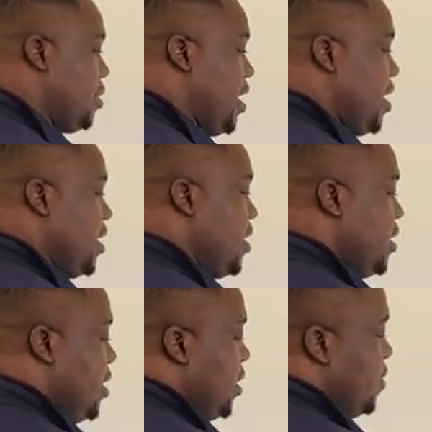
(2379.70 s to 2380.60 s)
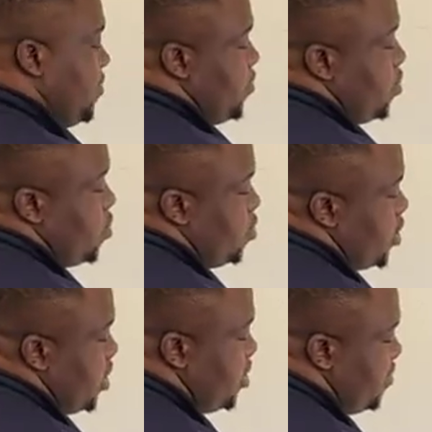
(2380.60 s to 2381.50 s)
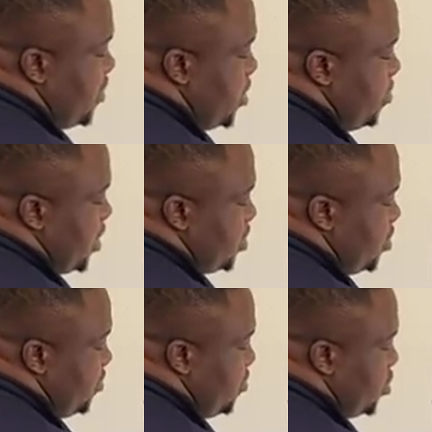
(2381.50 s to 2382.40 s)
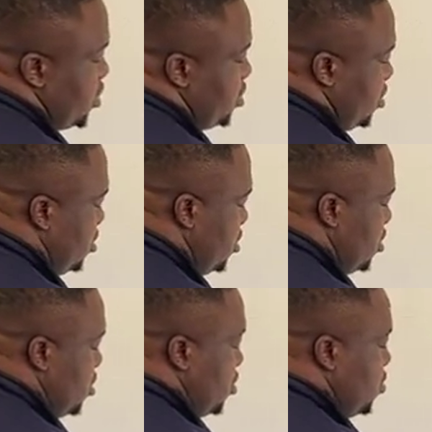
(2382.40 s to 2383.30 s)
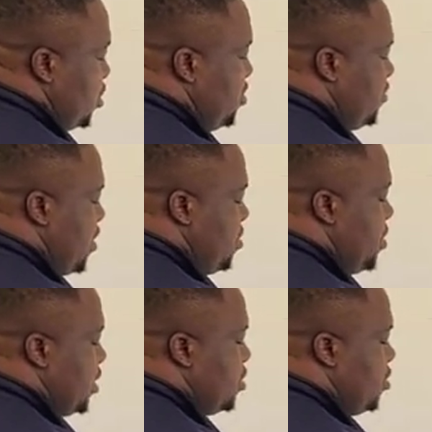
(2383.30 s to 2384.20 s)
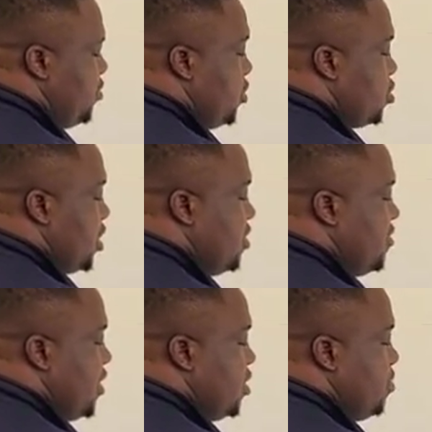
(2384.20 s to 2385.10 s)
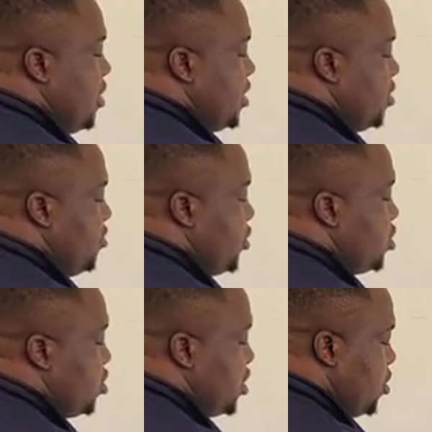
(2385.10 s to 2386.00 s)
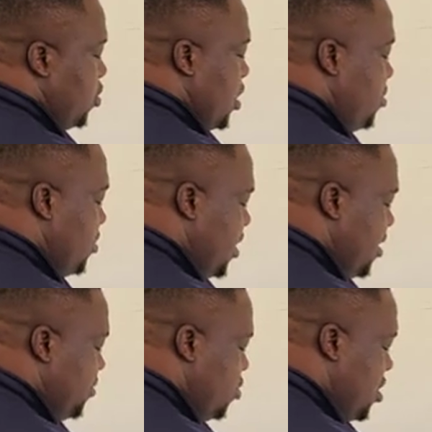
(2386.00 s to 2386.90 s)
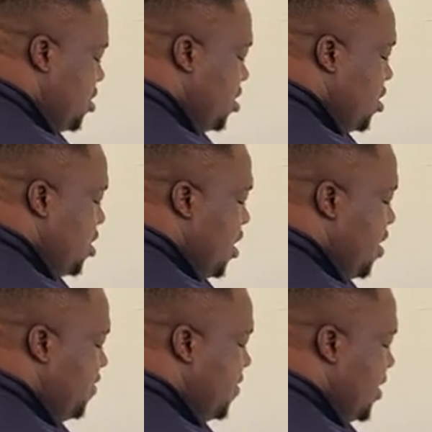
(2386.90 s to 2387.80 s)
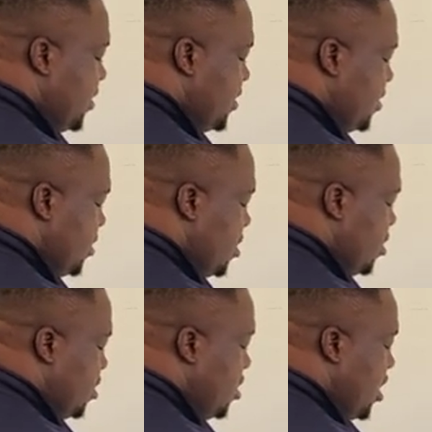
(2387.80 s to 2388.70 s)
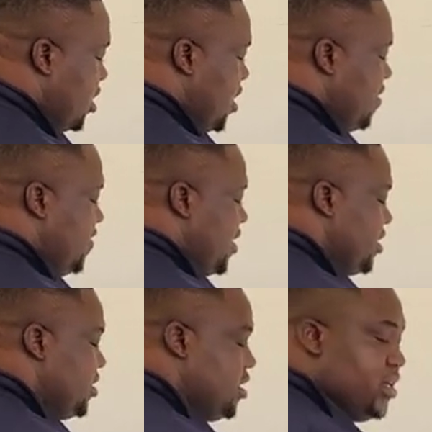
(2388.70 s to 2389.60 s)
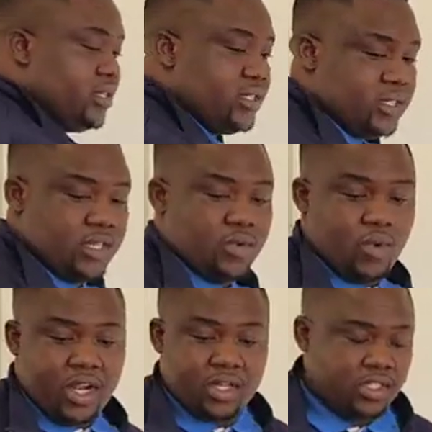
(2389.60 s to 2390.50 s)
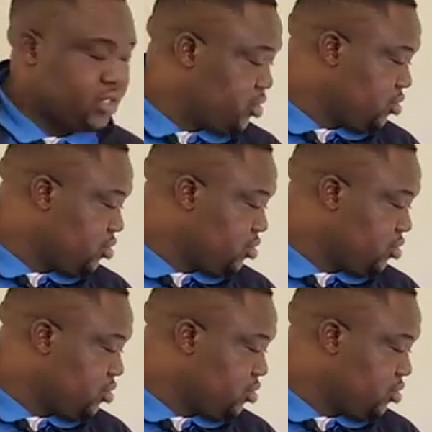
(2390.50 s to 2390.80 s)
by, can divide by 340. We divide by 340. We are dividing by 340 so that we can be left with Fs. Then Fs is equals